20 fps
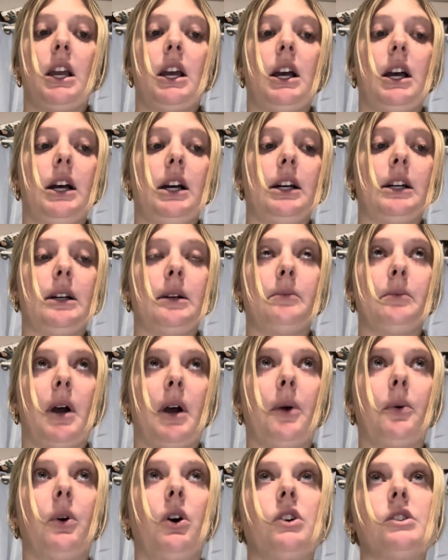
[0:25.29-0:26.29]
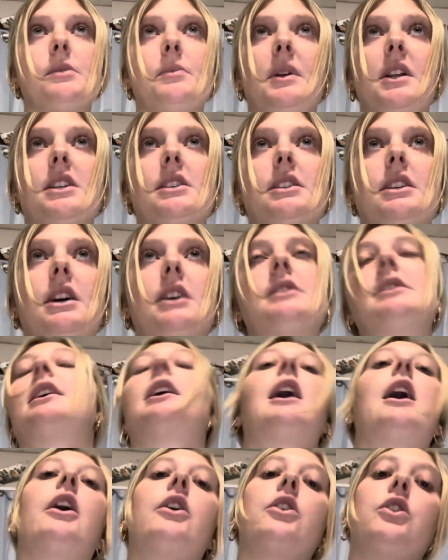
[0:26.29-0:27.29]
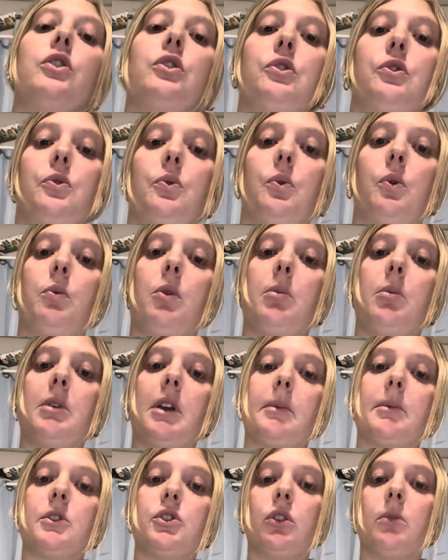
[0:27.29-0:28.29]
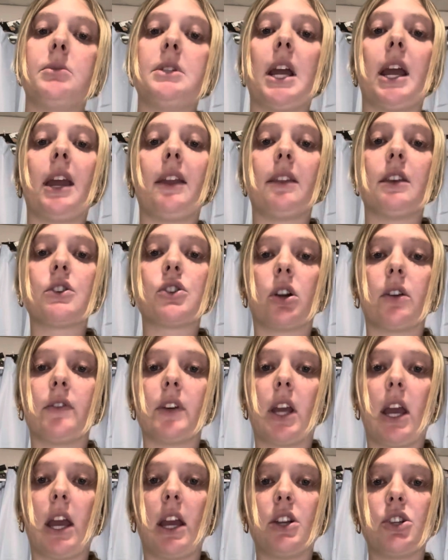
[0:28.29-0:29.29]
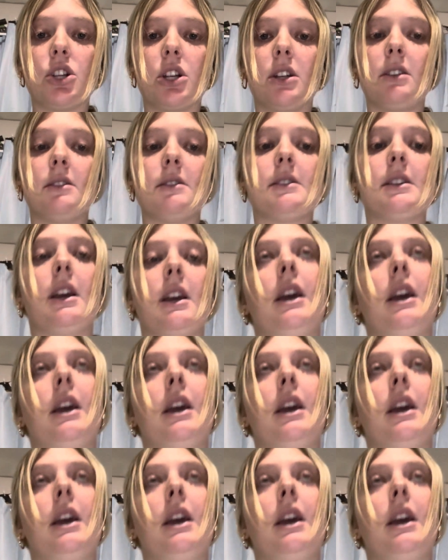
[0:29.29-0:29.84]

I will also be discussing how you will be able to obtain these certifications,